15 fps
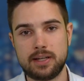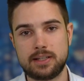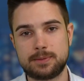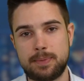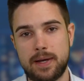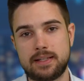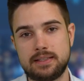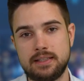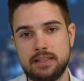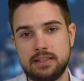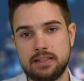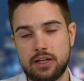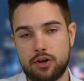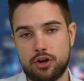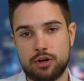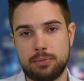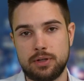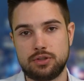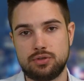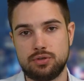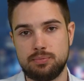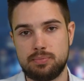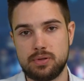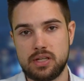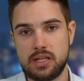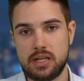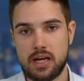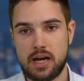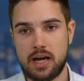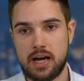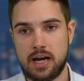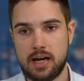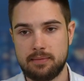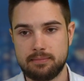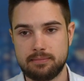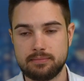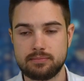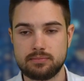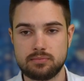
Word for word: expecting the economy to be, um,